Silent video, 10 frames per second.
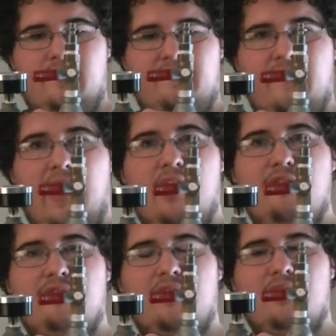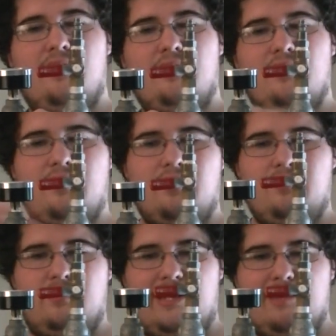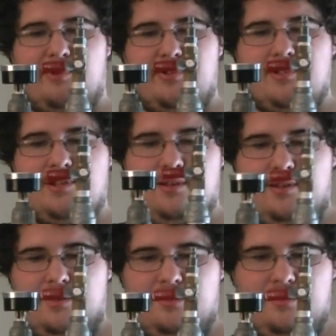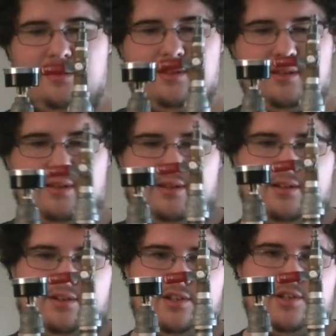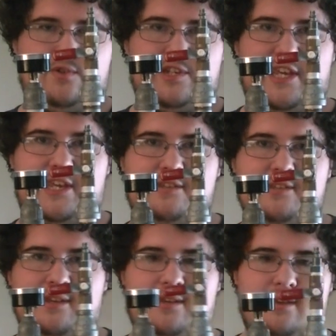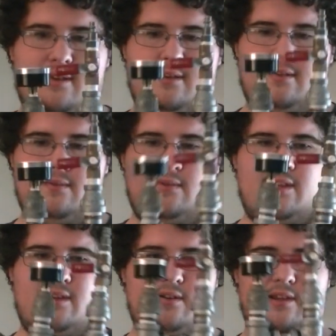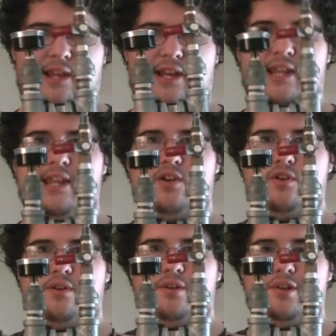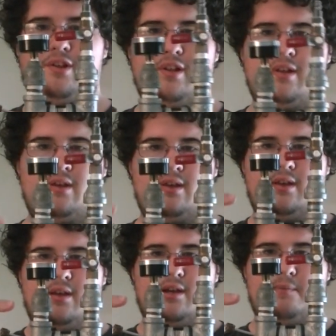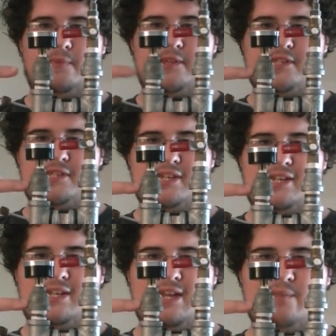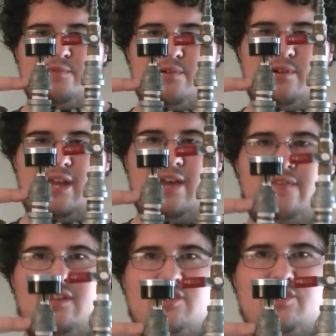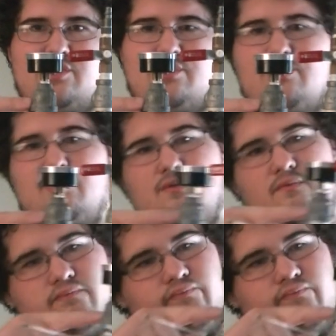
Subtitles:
5 nipples, 2 T's, right here and here. This is an adapter, a 1/2 inch to,